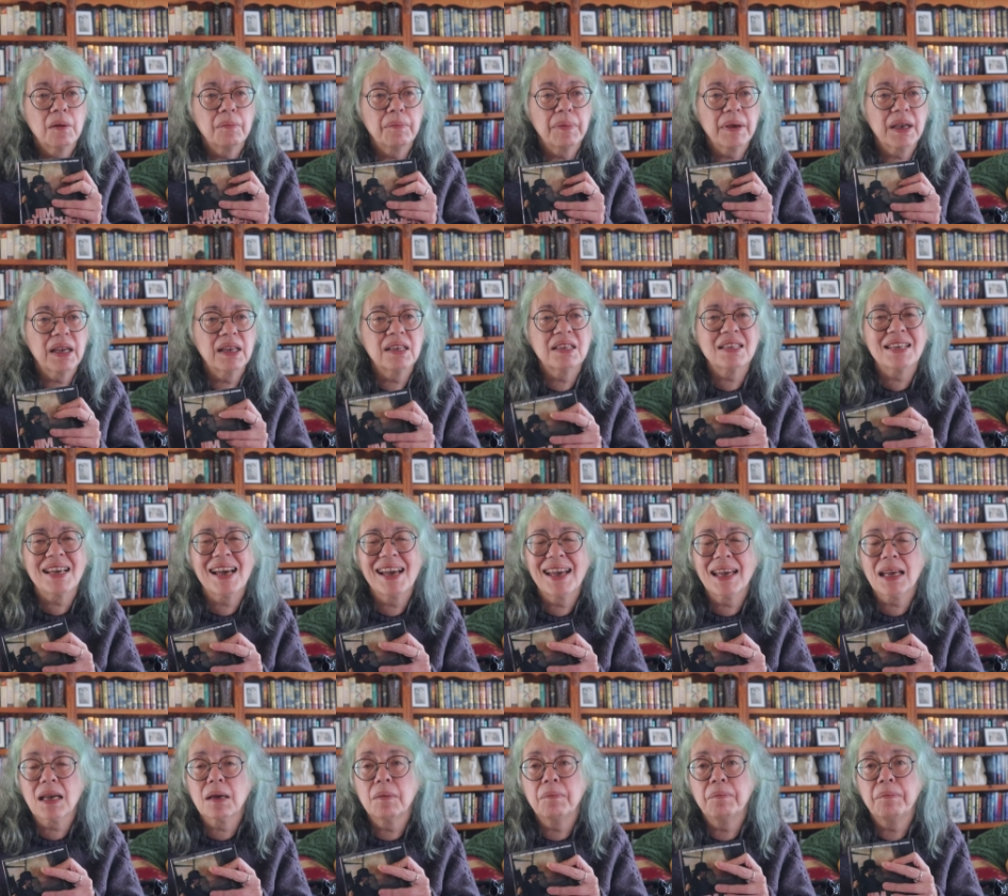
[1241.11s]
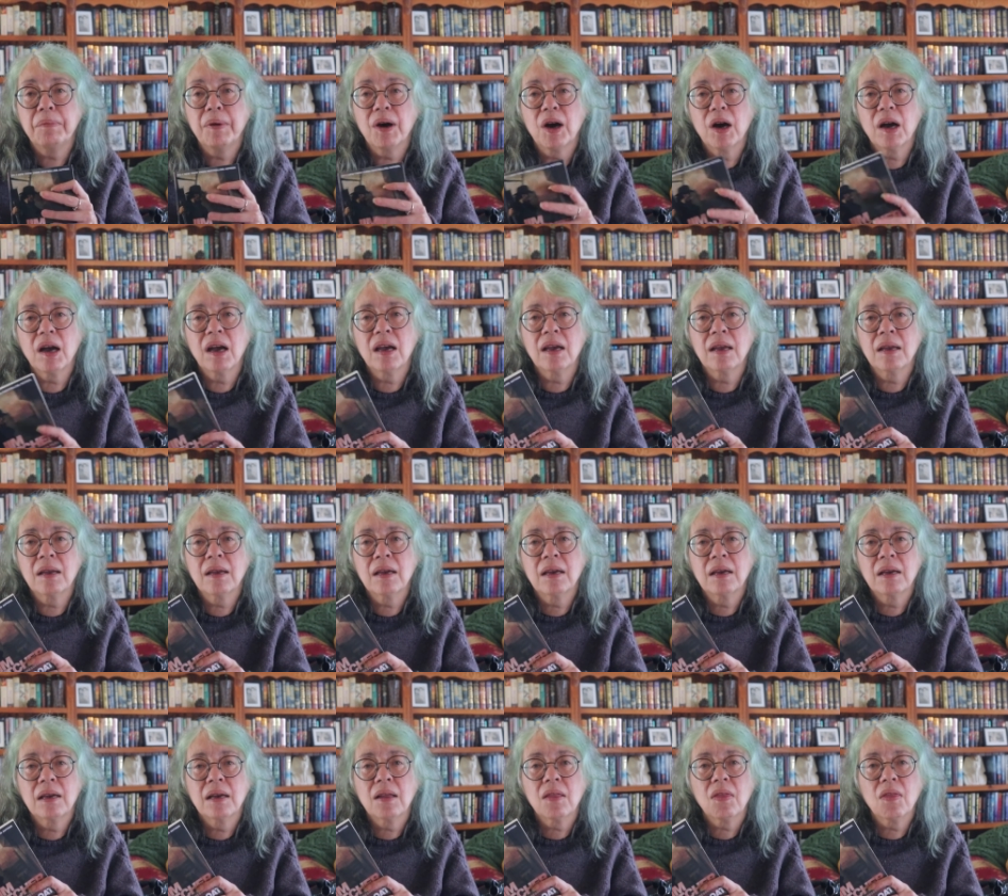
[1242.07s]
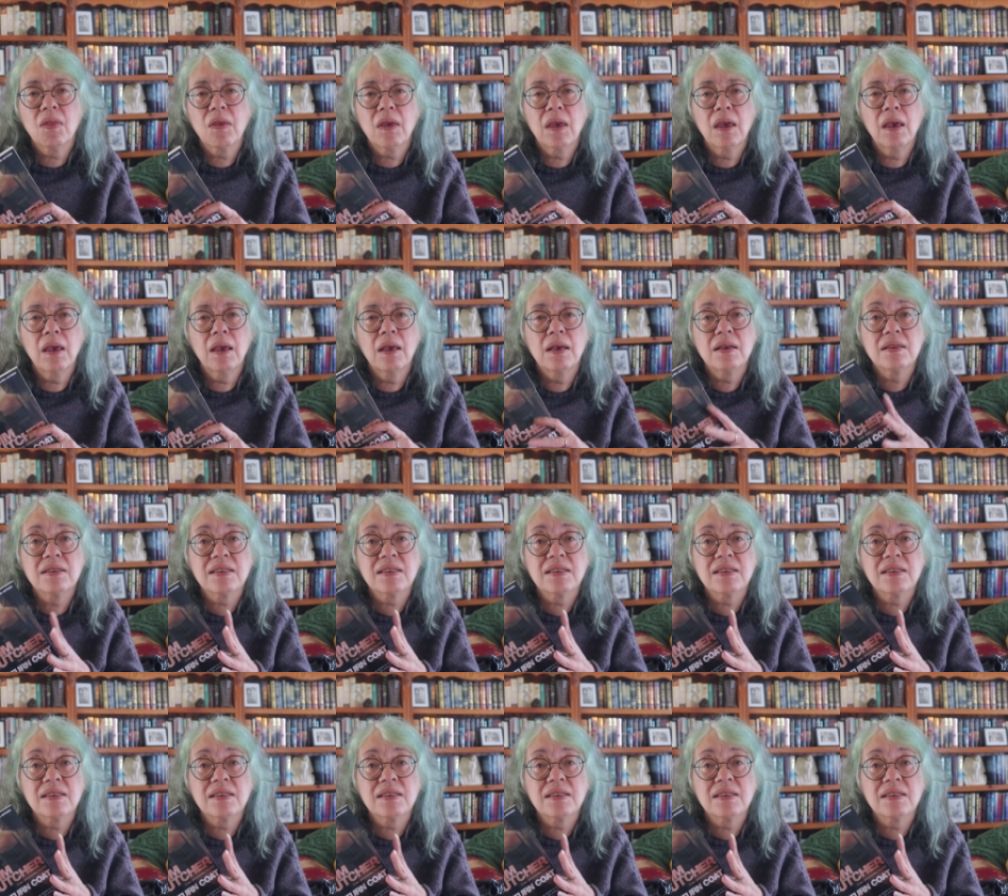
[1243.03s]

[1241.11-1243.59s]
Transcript: being taken by the